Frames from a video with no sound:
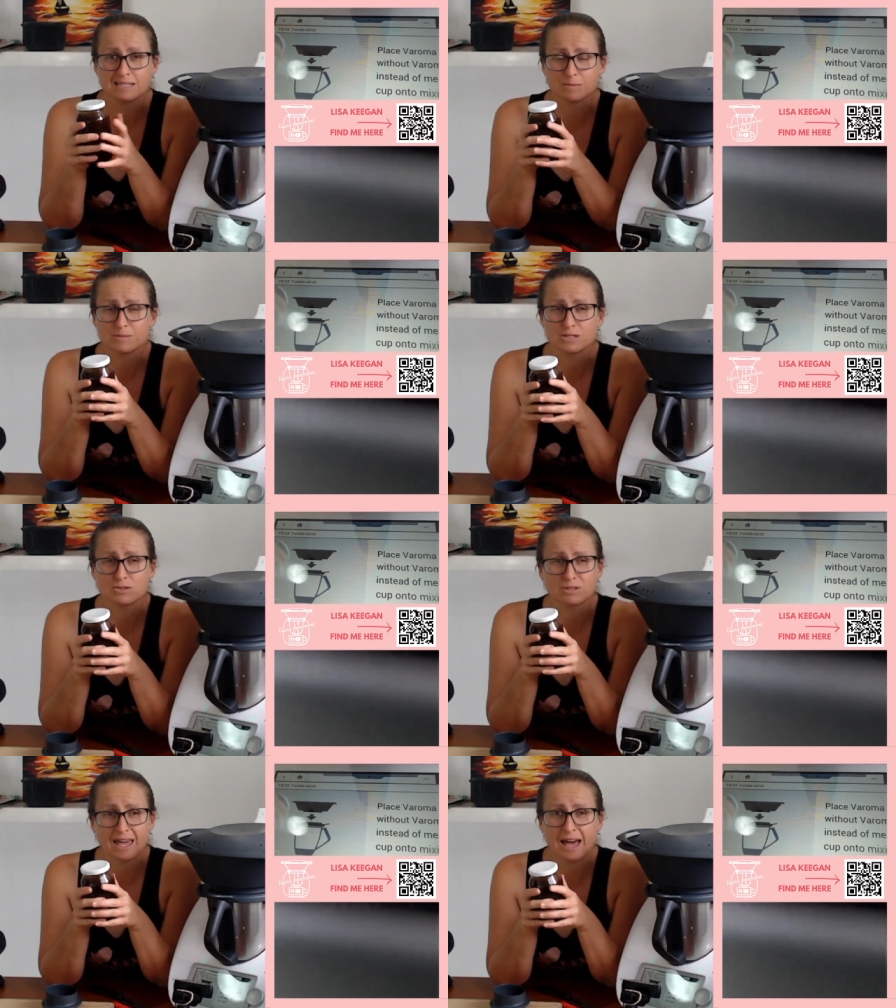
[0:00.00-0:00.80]
Sometimes it's
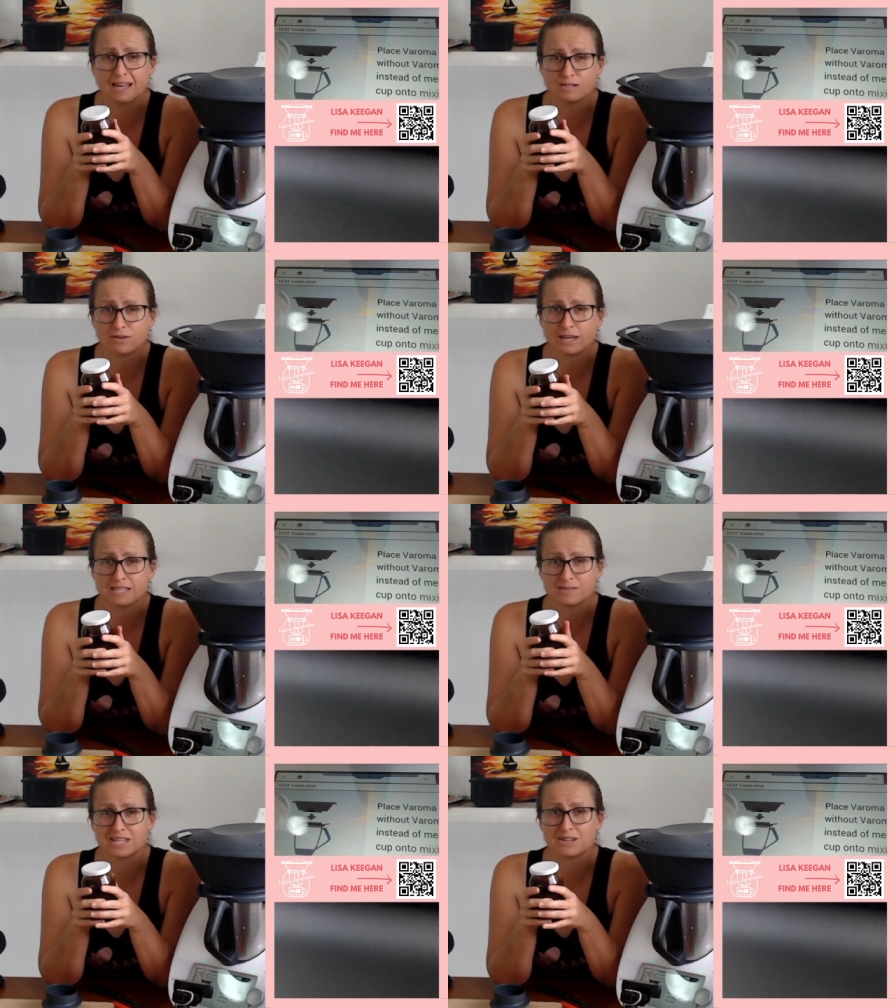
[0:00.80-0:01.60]
really hard to find
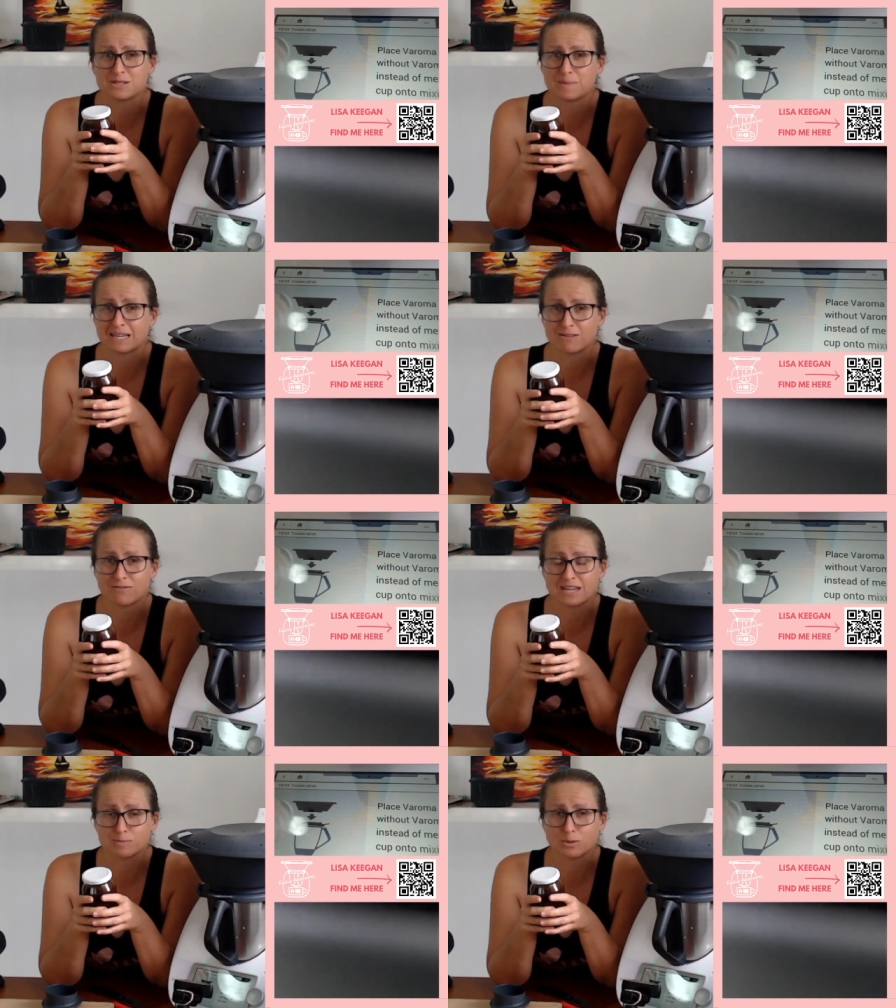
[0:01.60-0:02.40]
these videos back in
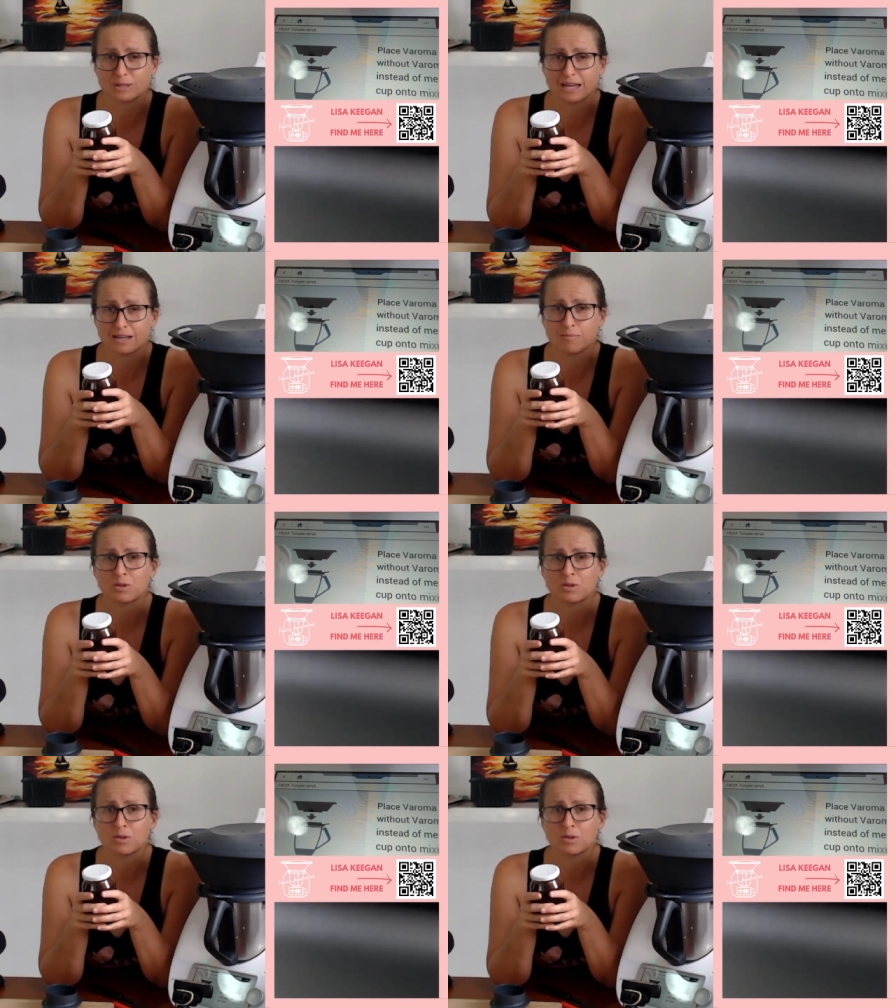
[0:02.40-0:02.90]
Facebook later.